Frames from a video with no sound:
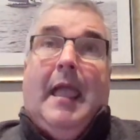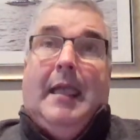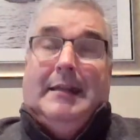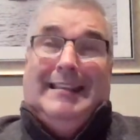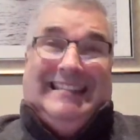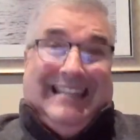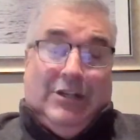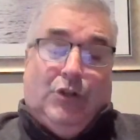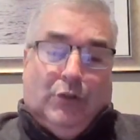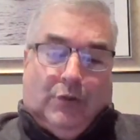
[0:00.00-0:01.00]
In
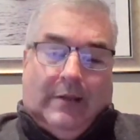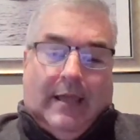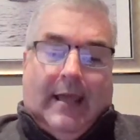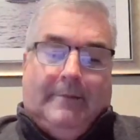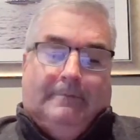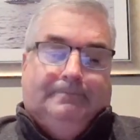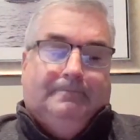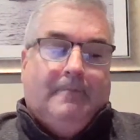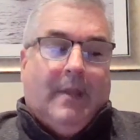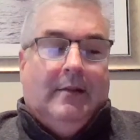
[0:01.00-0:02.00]
addition to that,
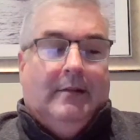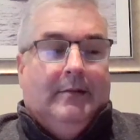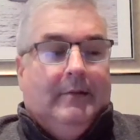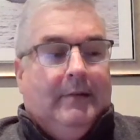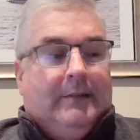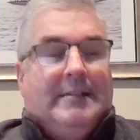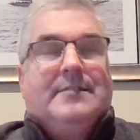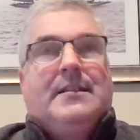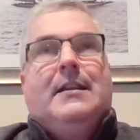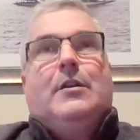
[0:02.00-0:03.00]
like the
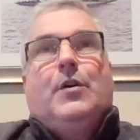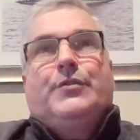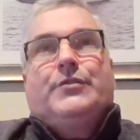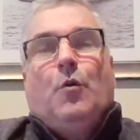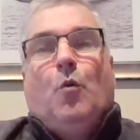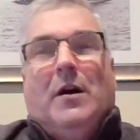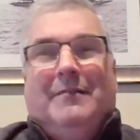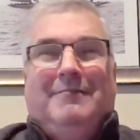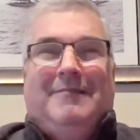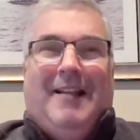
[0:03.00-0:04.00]
saying goes, that
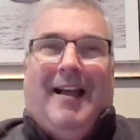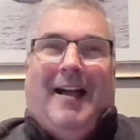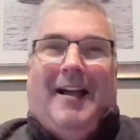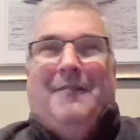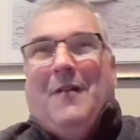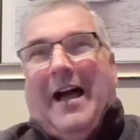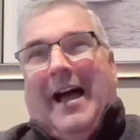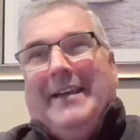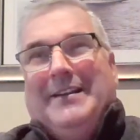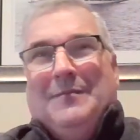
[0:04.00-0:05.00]
one
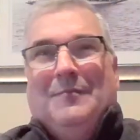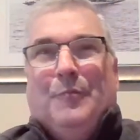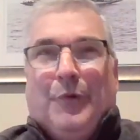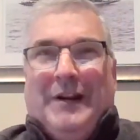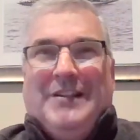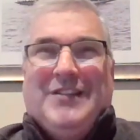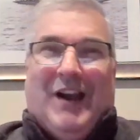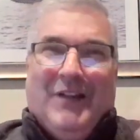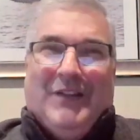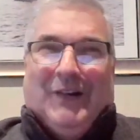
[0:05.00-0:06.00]
item
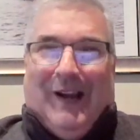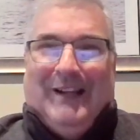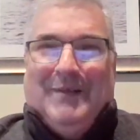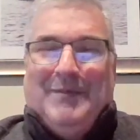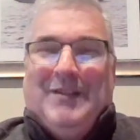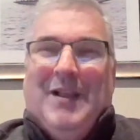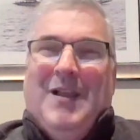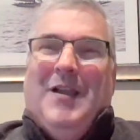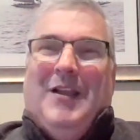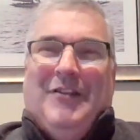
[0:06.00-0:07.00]
breeds other items.
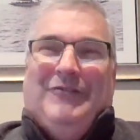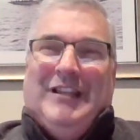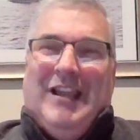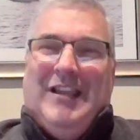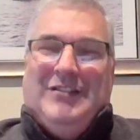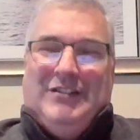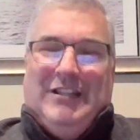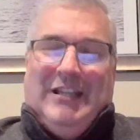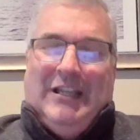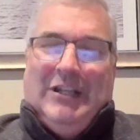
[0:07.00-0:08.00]
If the
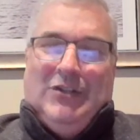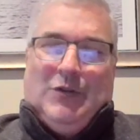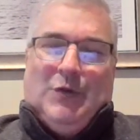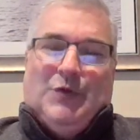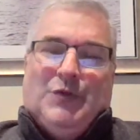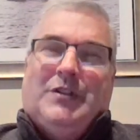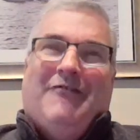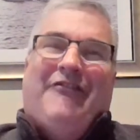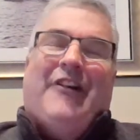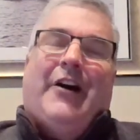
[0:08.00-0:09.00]
agency issues the
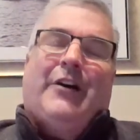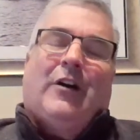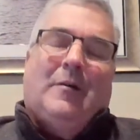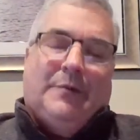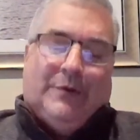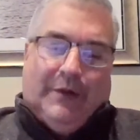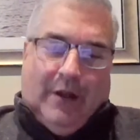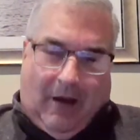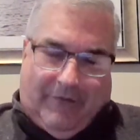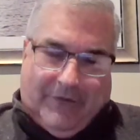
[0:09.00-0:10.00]
firearm to
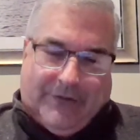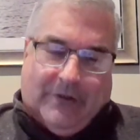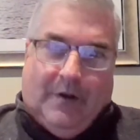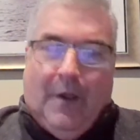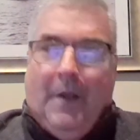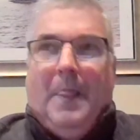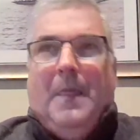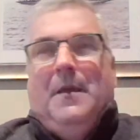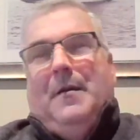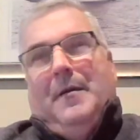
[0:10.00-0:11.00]
the officer,
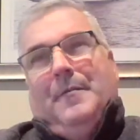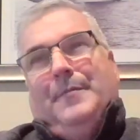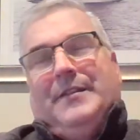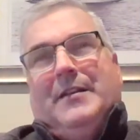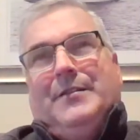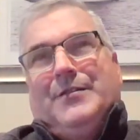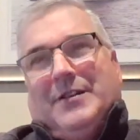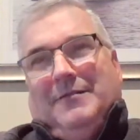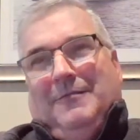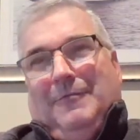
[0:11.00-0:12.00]
but then
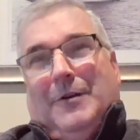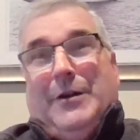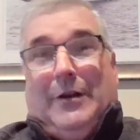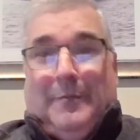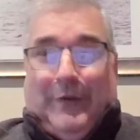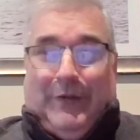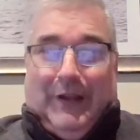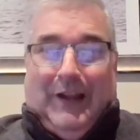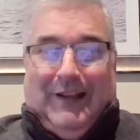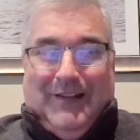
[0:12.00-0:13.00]
there's where are you going to put
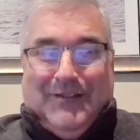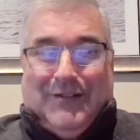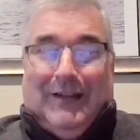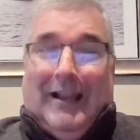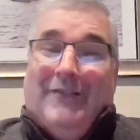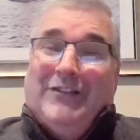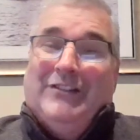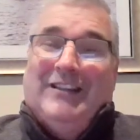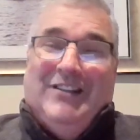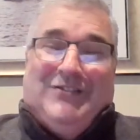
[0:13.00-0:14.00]
the gun? So I have to
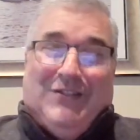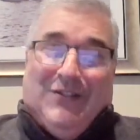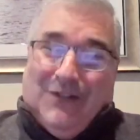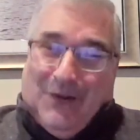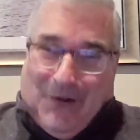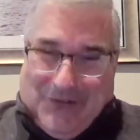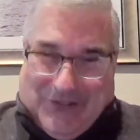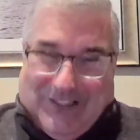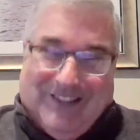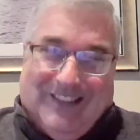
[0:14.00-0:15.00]
then issue you the
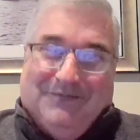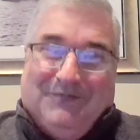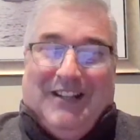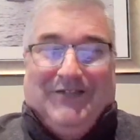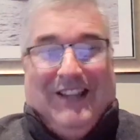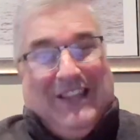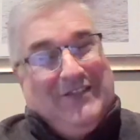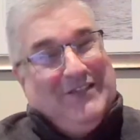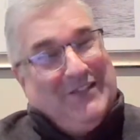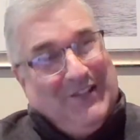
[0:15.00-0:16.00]
holster. But if I
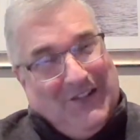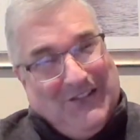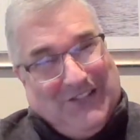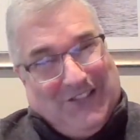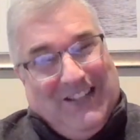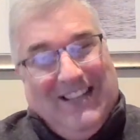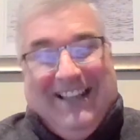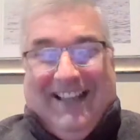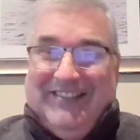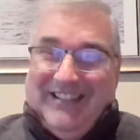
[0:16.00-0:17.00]
give you the holster,
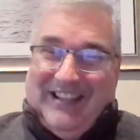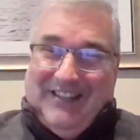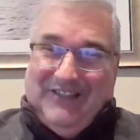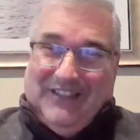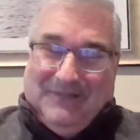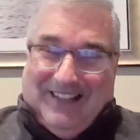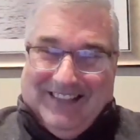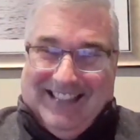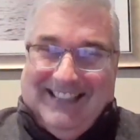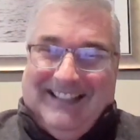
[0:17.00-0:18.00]
I have to give you the belt.